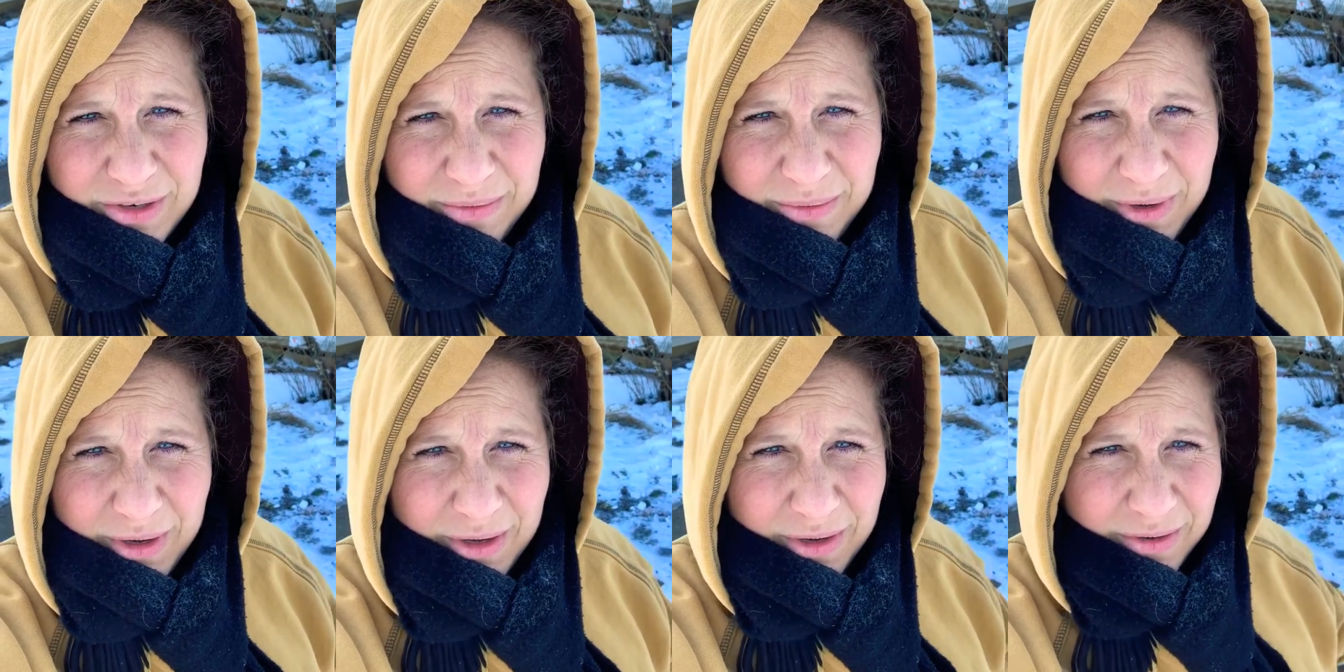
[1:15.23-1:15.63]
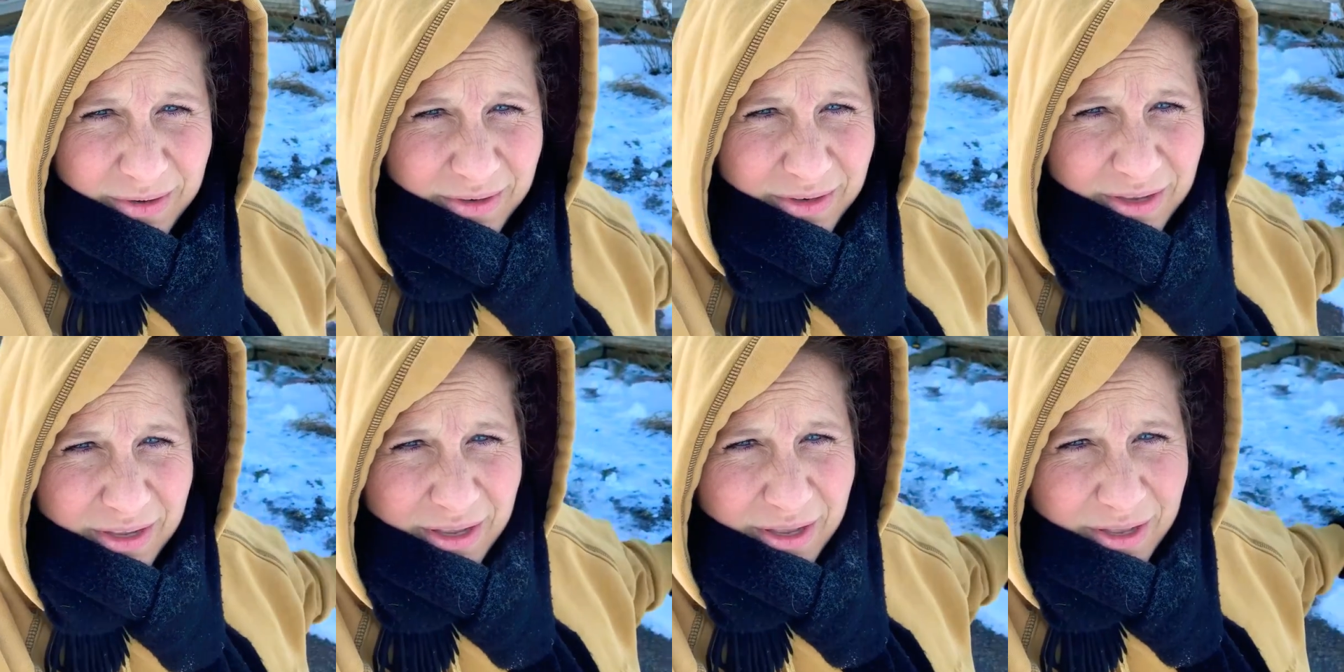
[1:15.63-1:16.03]
We're gonna
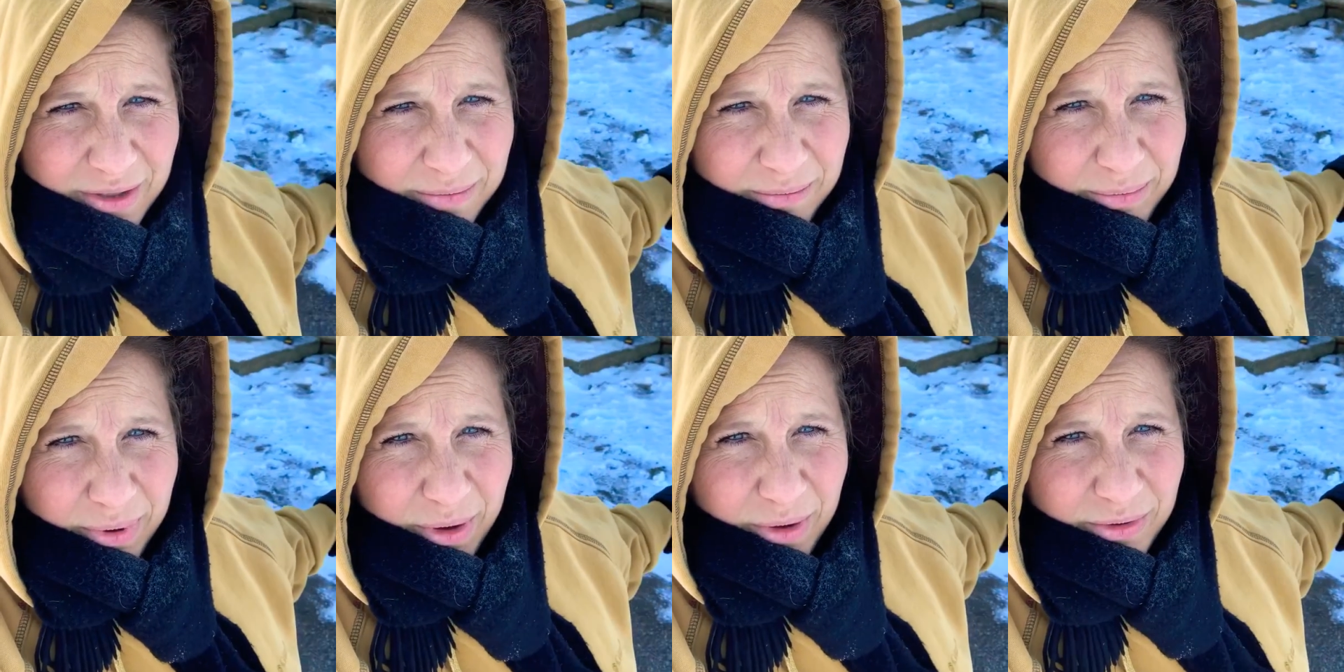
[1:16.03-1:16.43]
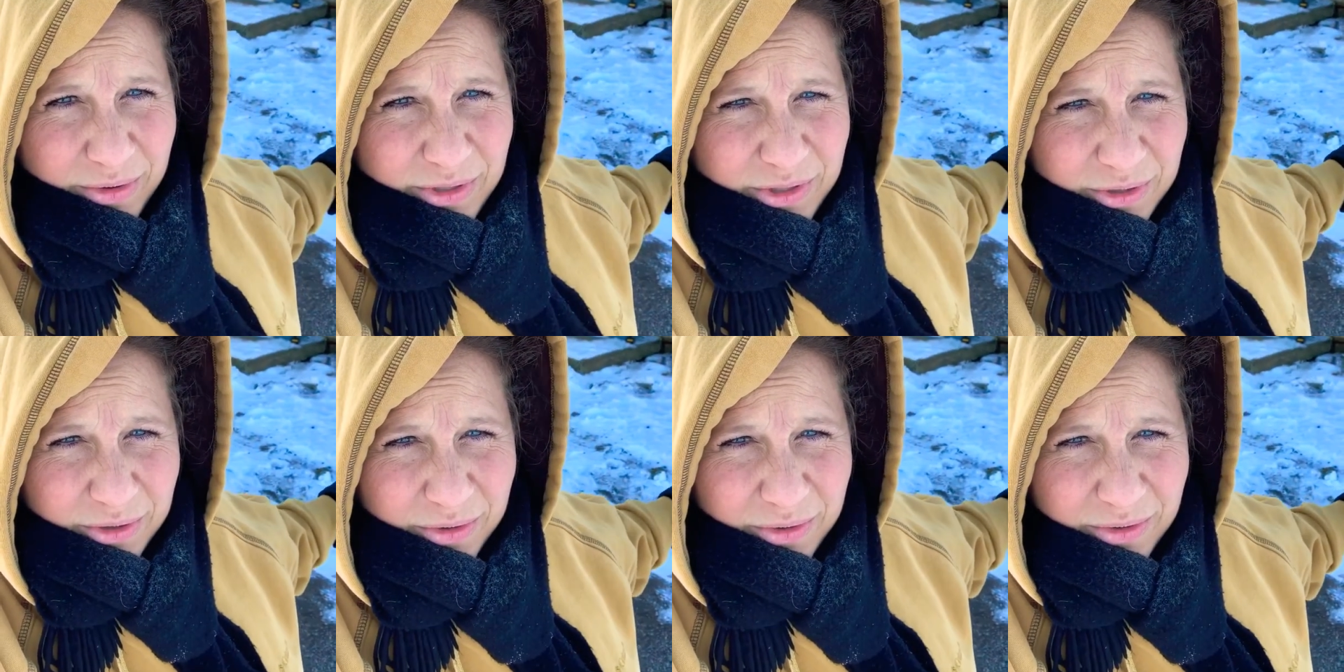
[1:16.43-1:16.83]

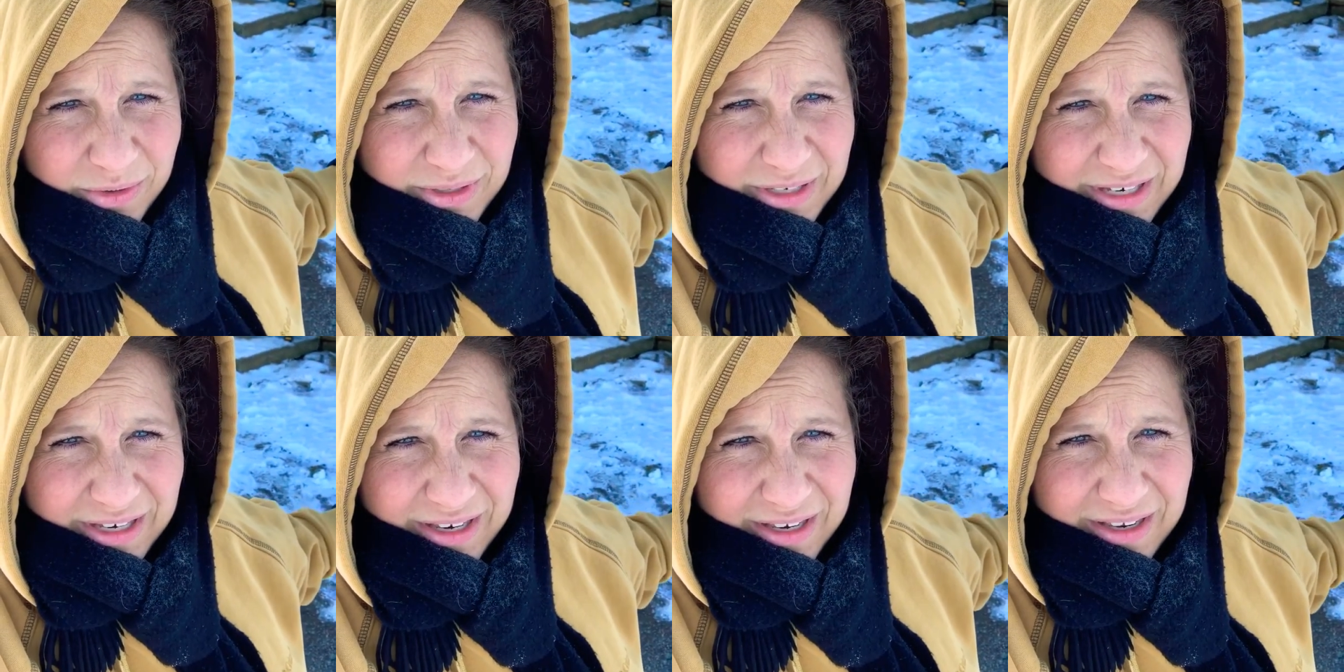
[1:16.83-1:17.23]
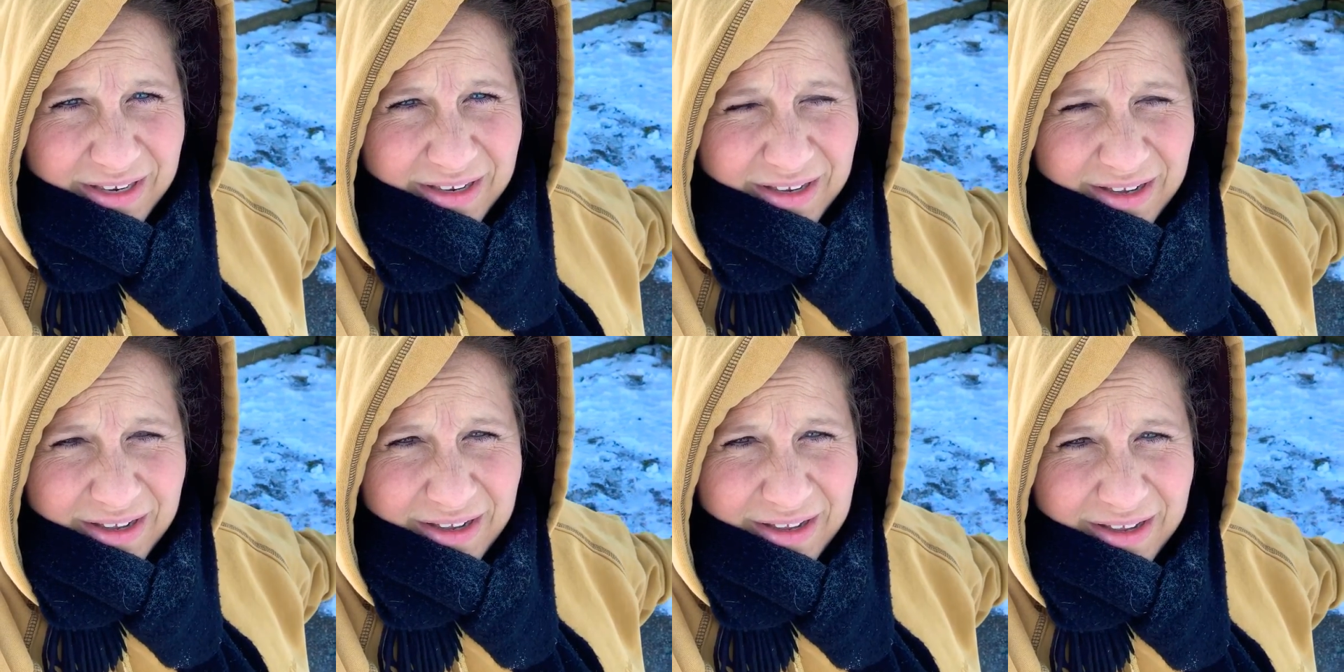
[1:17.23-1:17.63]
post hole dig
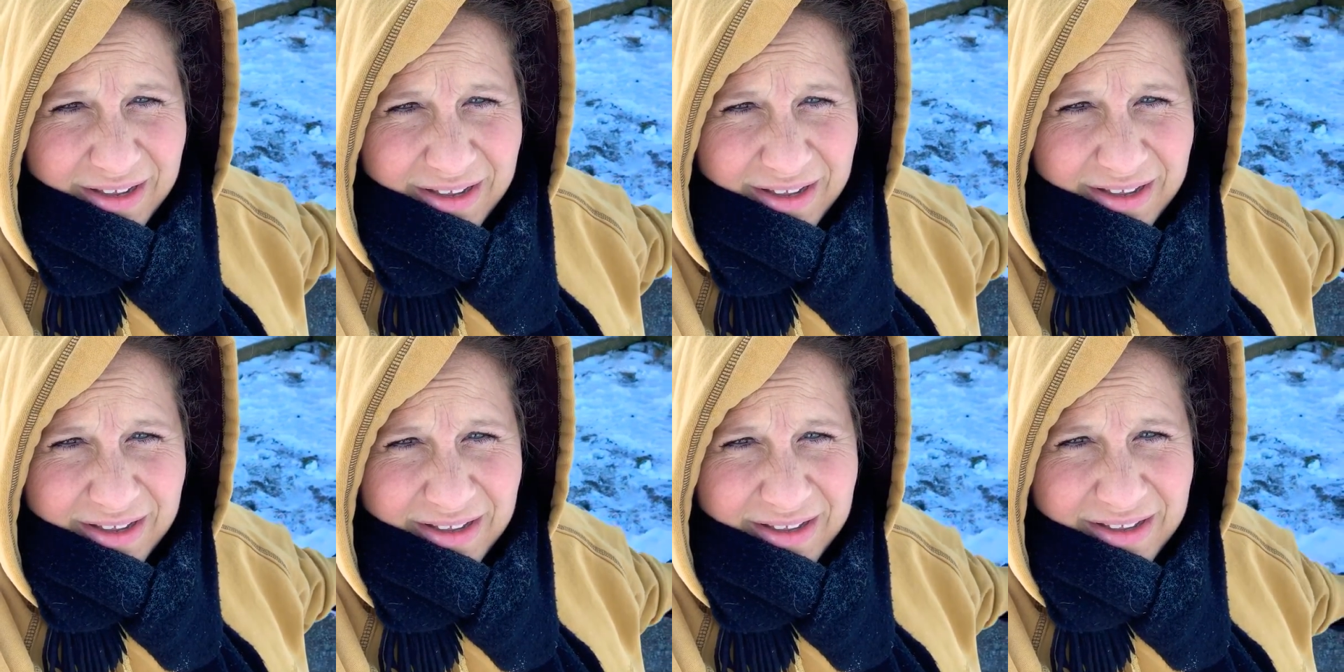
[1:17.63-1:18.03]
tonight